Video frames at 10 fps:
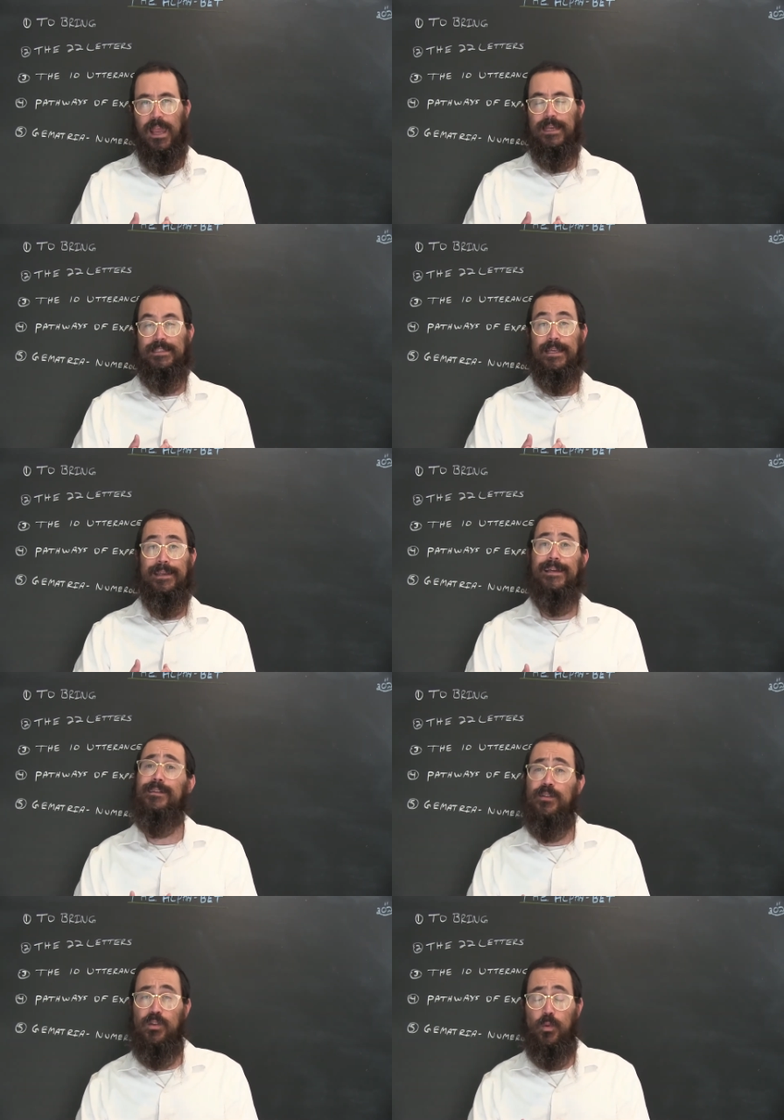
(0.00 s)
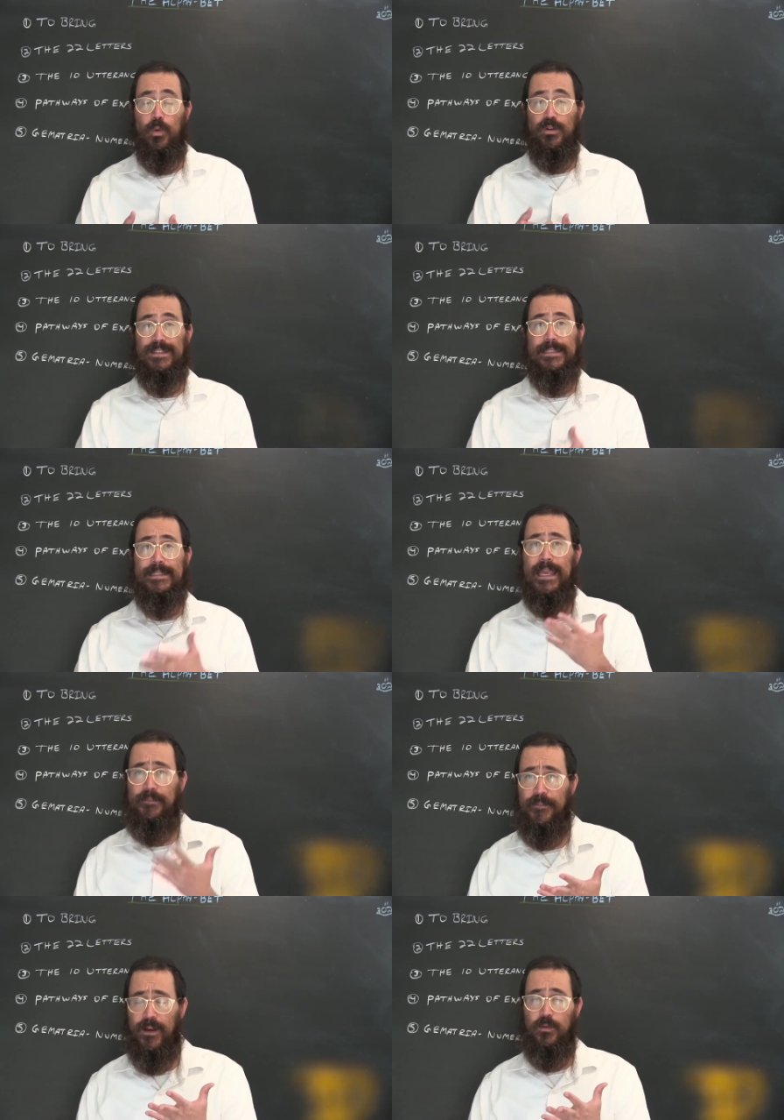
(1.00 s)
and it's connected to the word
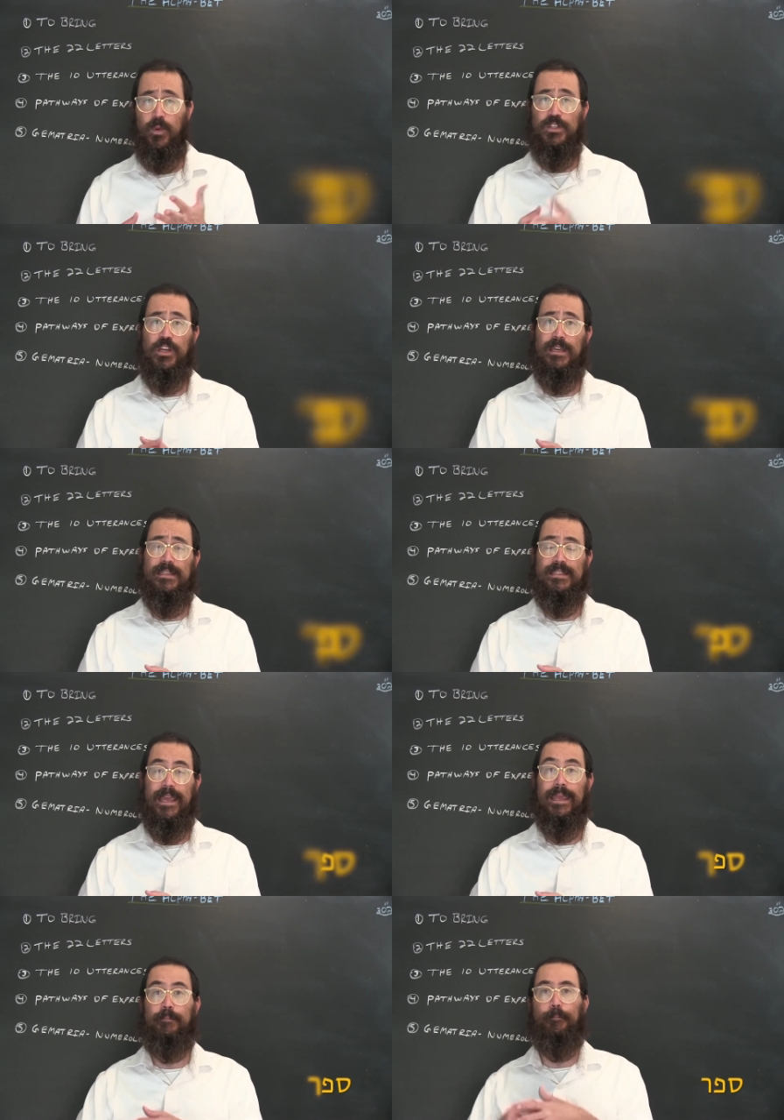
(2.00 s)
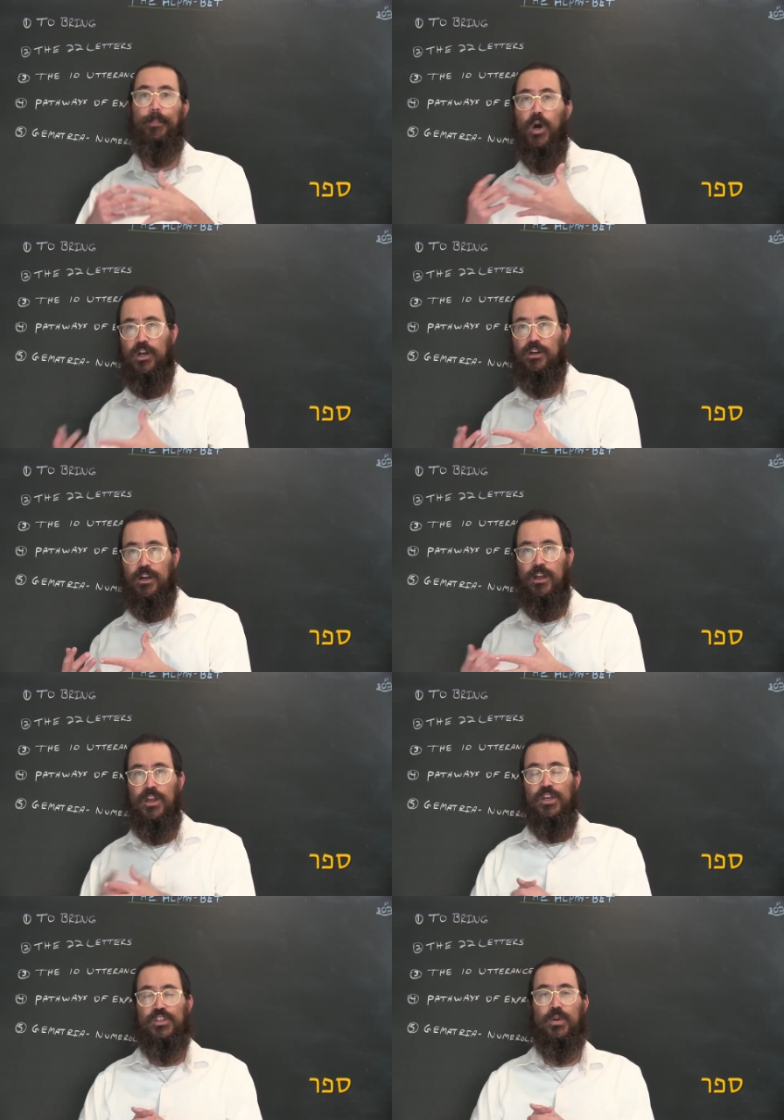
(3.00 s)
sefer, which is a book.
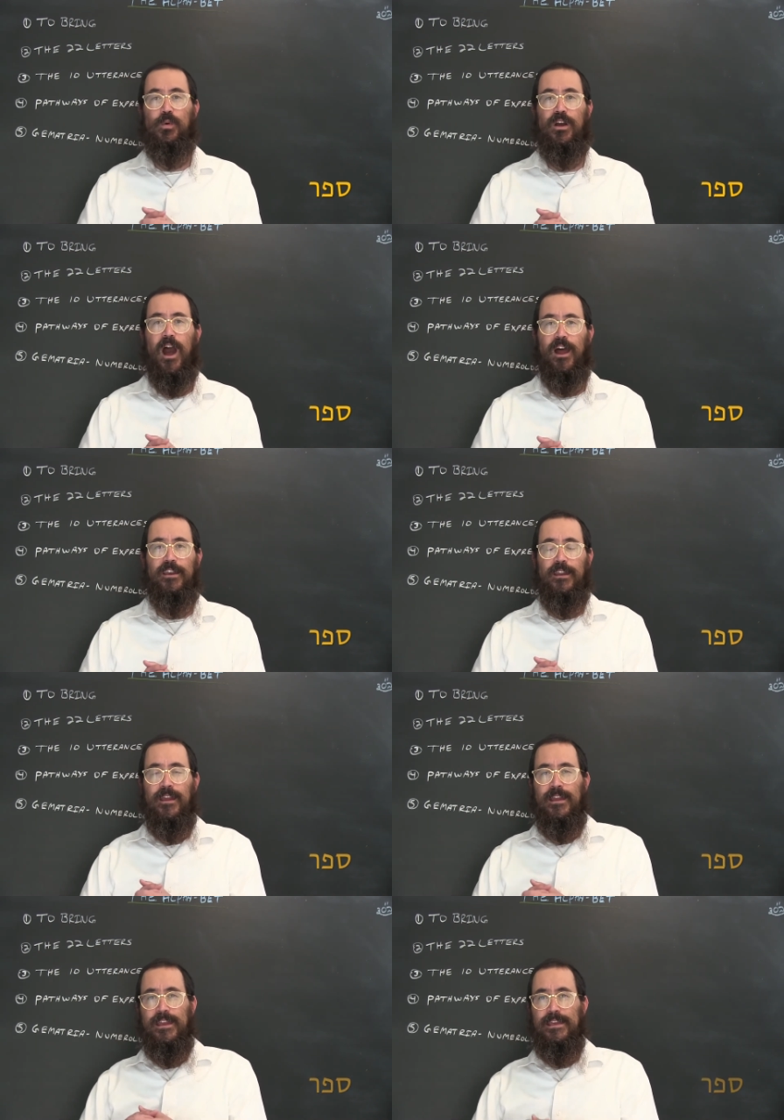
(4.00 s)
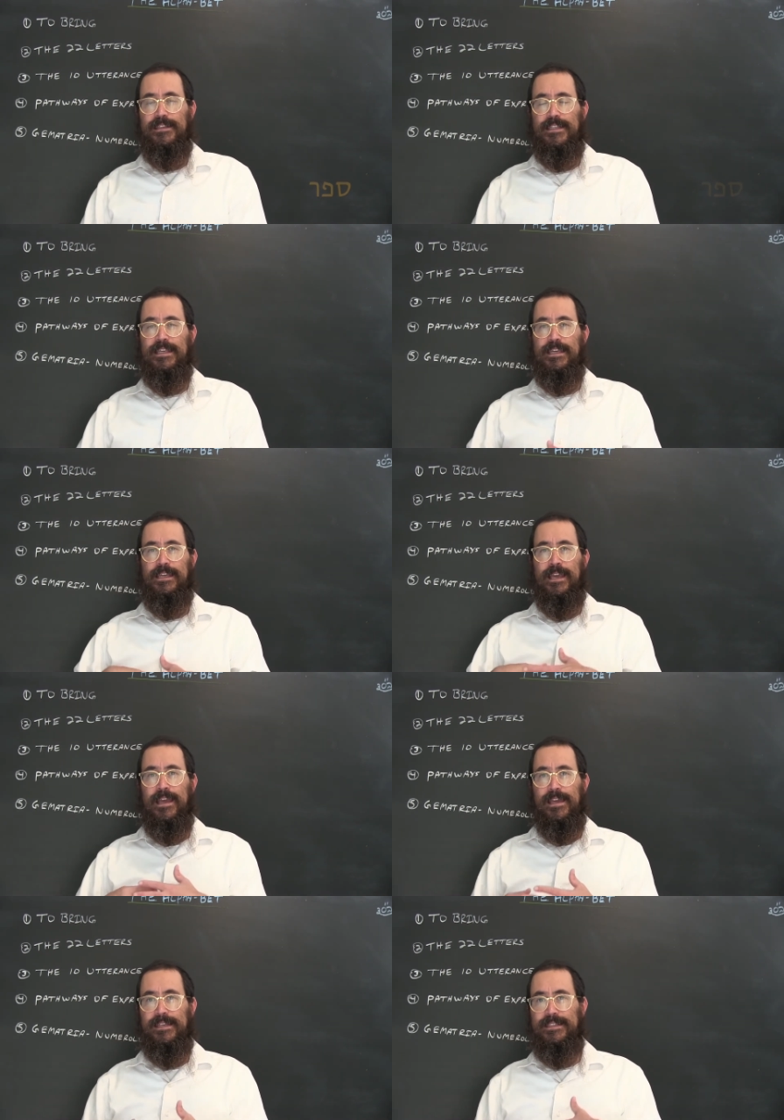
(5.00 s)
So God is the
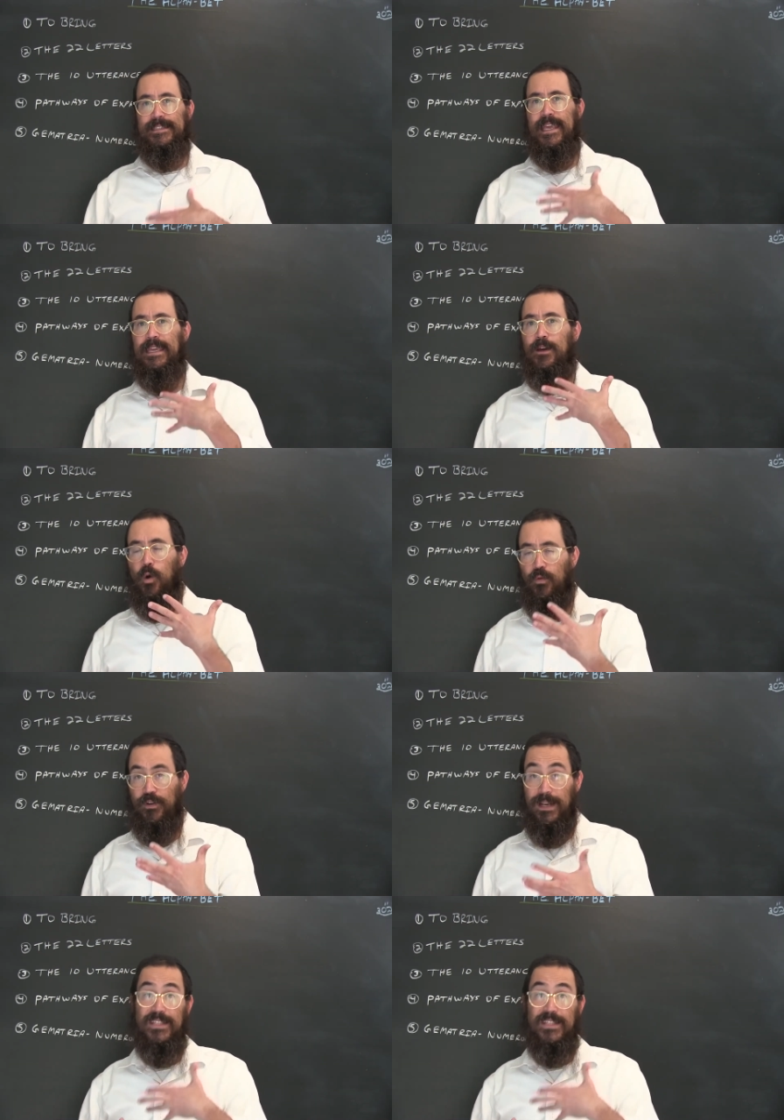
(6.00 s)
is saying over, and a